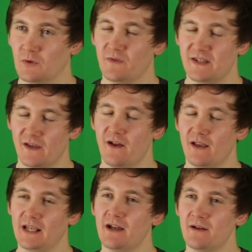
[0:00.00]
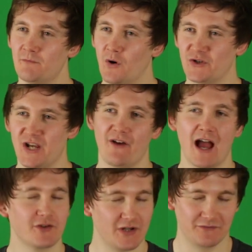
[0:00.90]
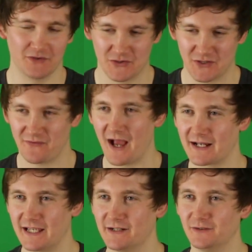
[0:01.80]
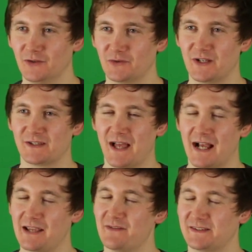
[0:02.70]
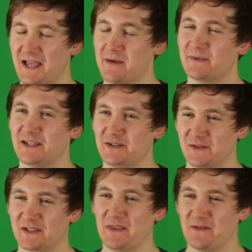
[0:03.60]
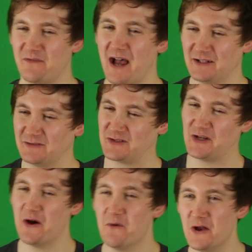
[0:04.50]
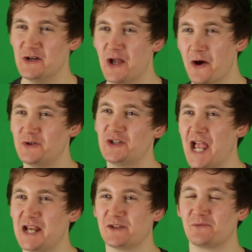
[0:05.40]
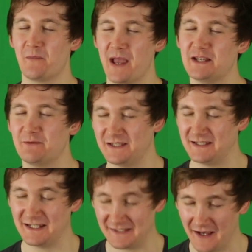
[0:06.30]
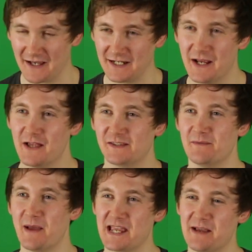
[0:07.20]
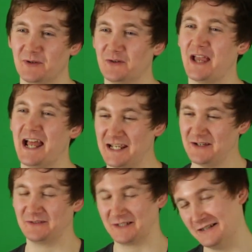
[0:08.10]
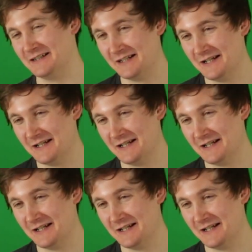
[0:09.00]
Well, this earlier, more geriatric version of Hank Hill looked exactly the same as he does in the final show, and no changes were made to his design to make him look any younger.